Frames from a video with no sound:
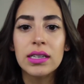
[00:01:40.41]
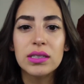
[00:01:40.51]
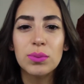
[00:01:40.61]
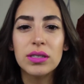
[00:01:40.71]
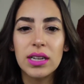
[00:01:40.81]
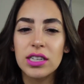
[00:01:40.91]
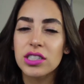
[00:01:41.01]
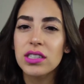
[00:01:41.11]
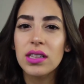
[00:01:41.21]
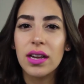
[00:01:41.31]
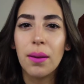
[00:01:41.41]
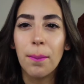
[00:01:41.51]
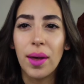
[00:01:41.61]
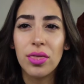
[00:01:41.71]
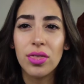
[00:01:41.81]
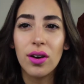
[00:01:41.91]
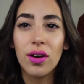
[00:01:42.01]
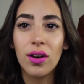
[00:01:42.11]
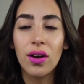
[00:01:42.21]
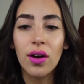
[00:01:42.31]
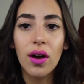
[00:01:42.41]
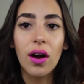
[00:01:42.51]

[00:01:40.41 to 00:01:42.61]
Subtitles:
It smells actually like menthol.